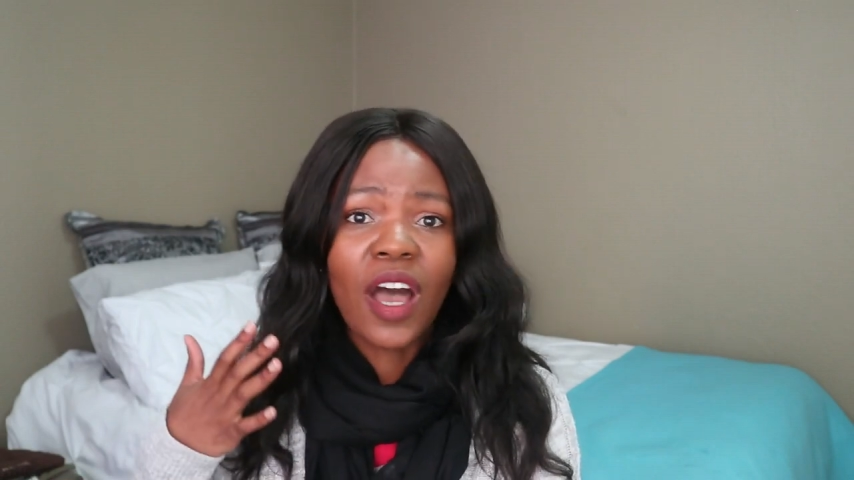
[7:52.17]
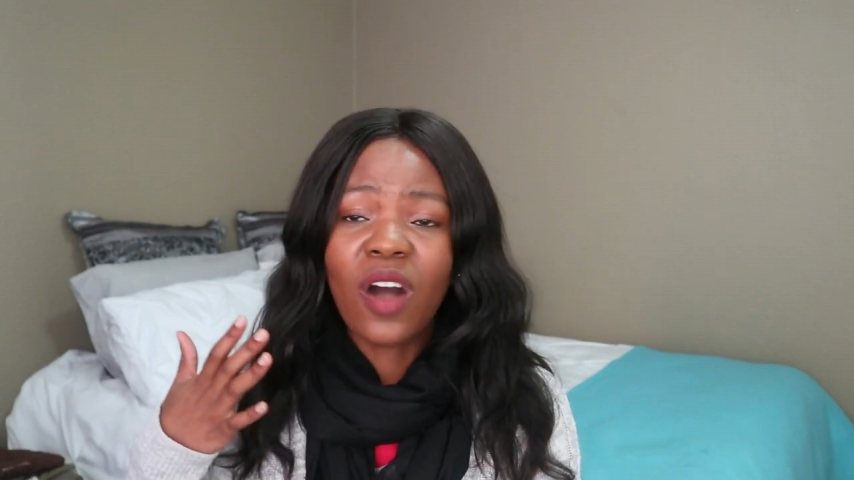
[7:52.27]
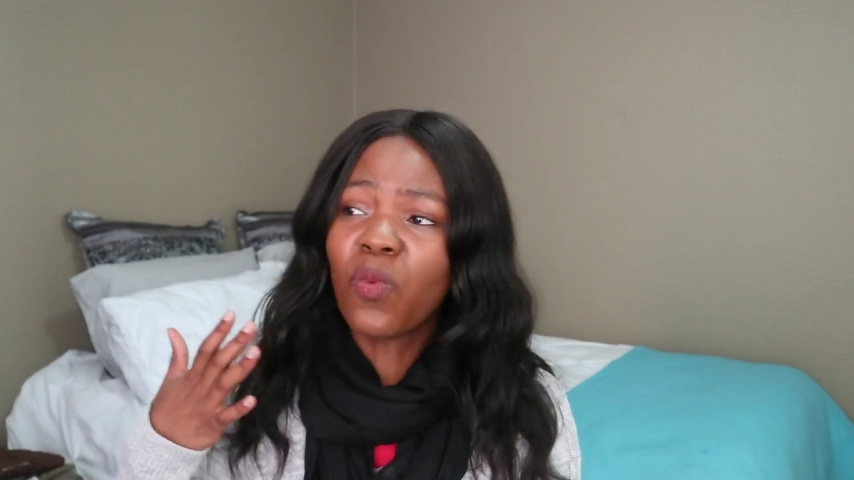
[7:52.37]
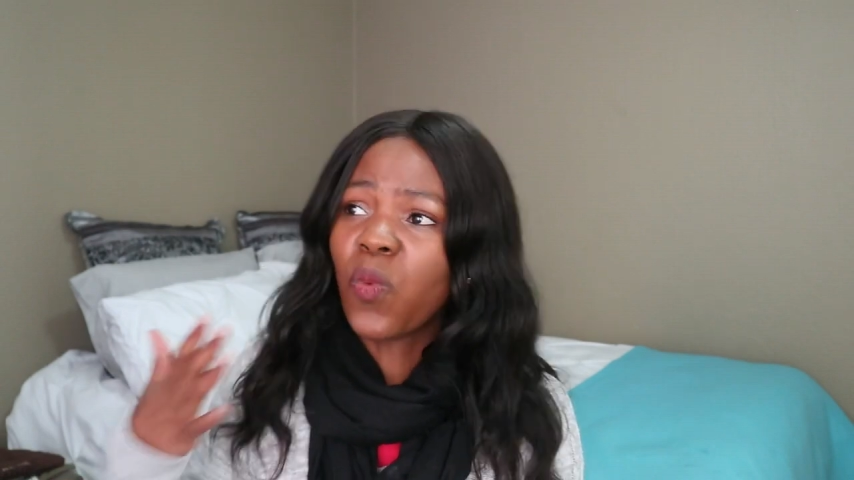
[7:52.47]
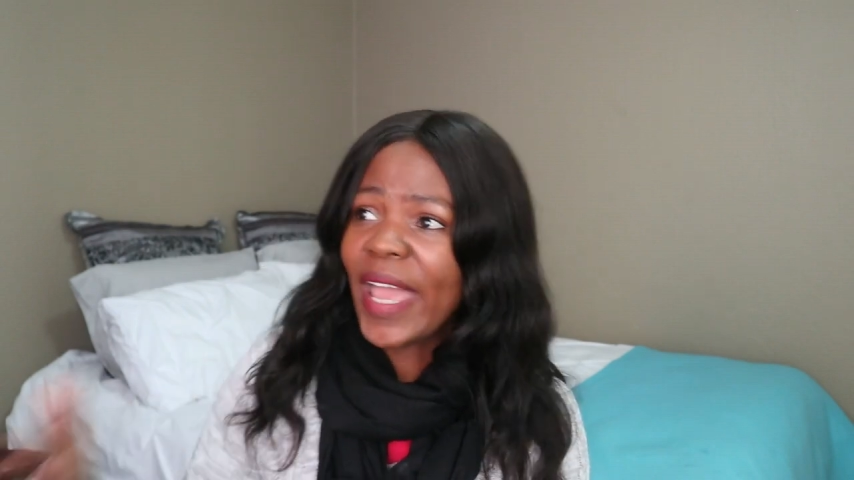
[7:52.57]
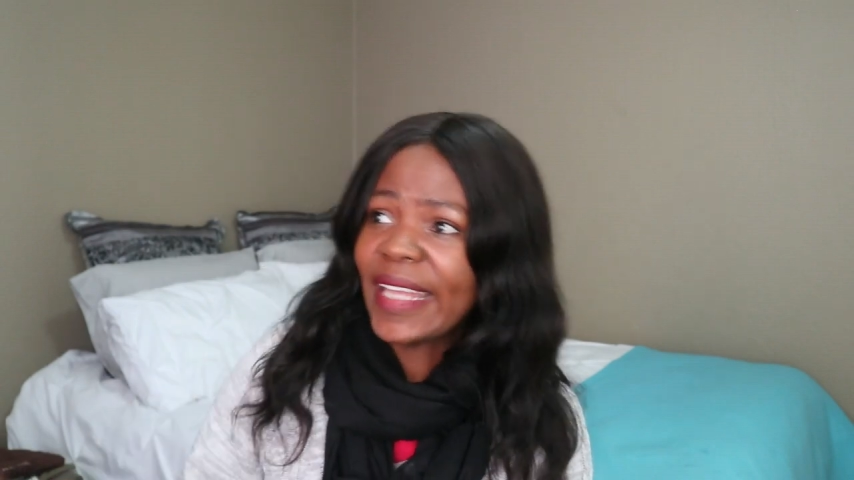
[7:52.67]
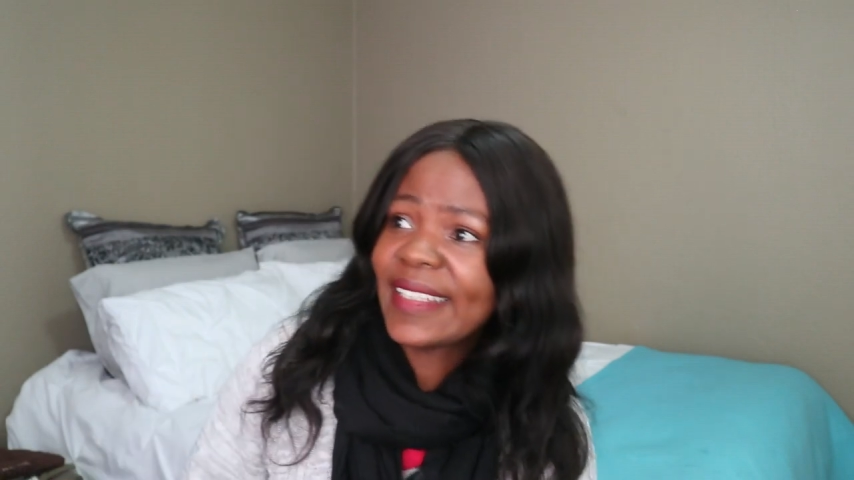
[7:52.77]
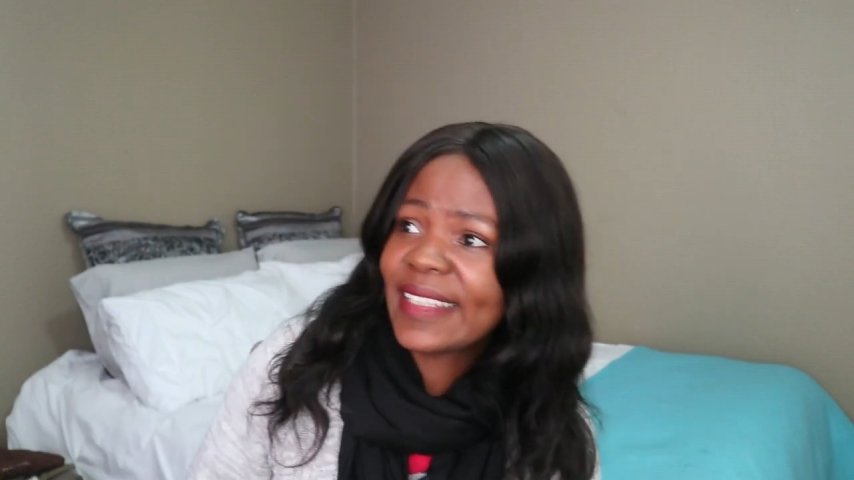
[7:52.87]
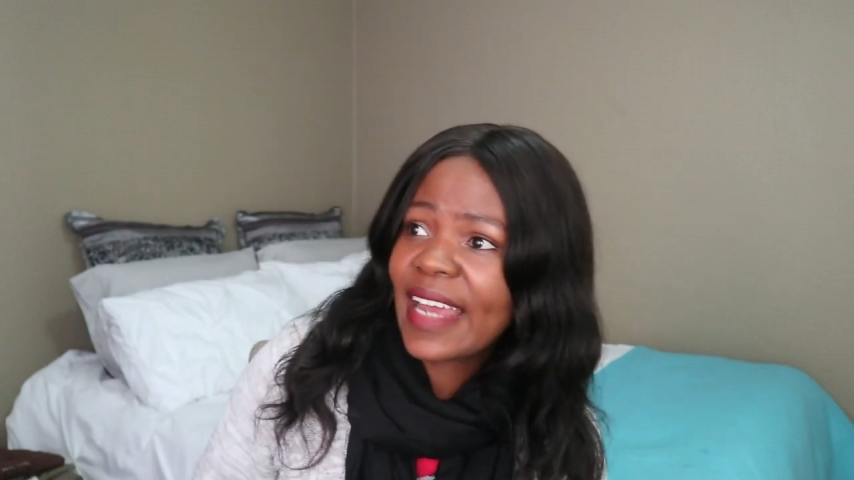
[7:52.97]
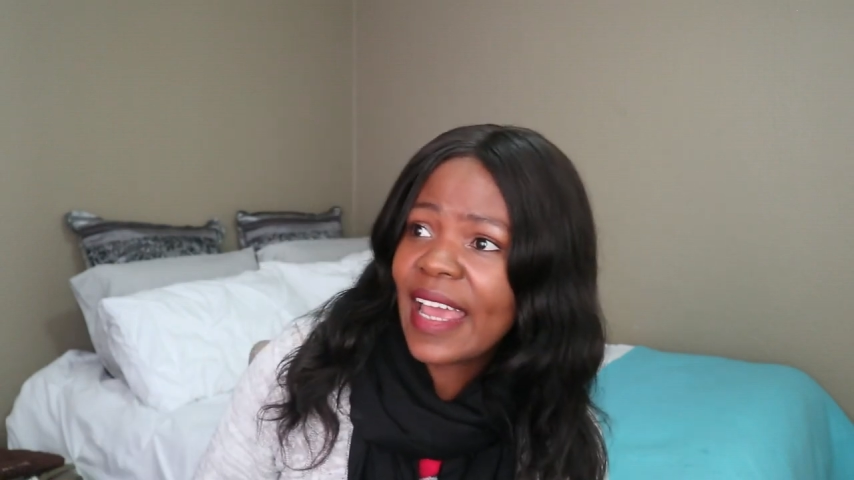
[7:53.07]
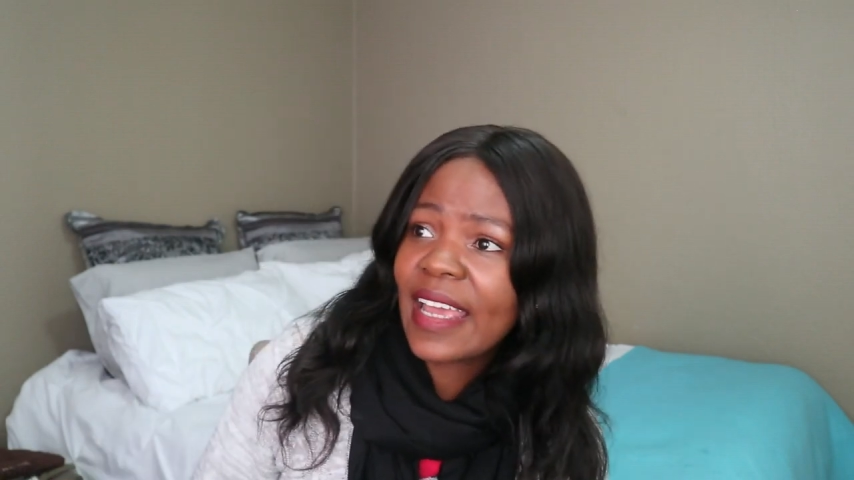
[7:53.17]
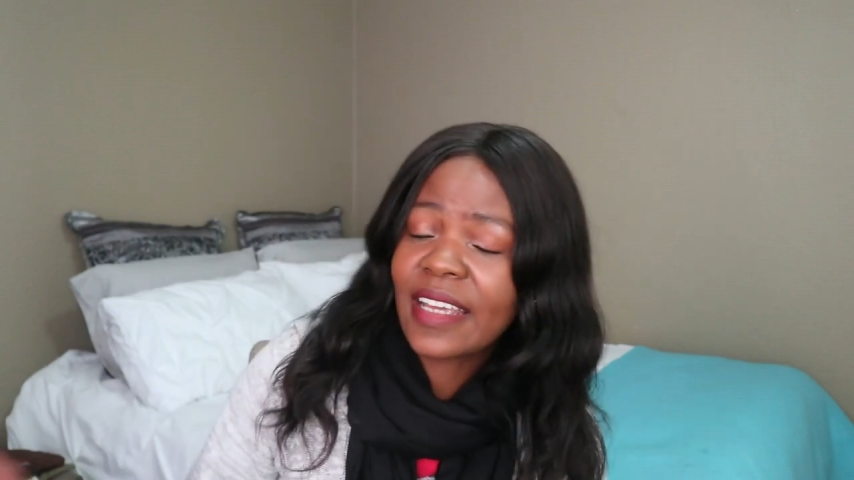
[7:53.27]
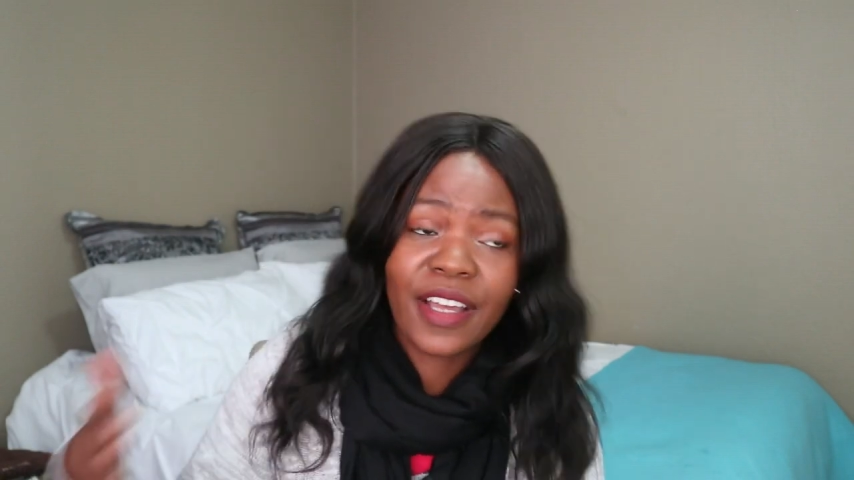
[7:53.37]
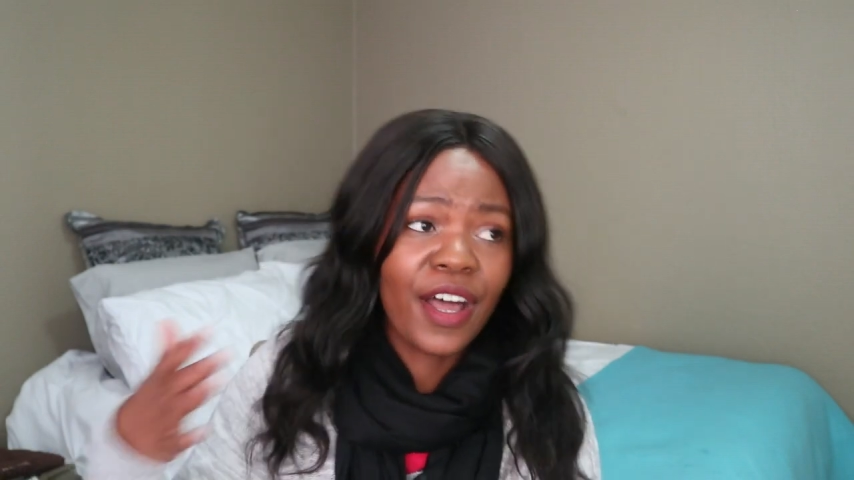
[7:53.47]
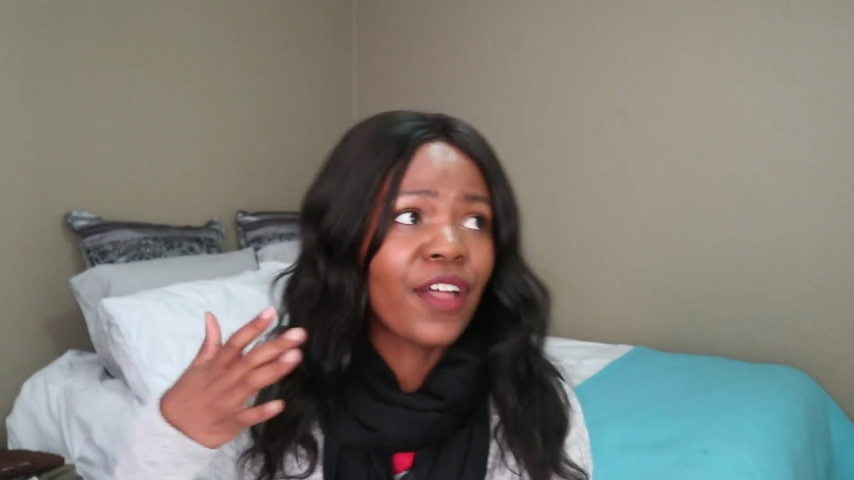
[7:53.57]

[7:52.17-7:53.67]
a Wednesday,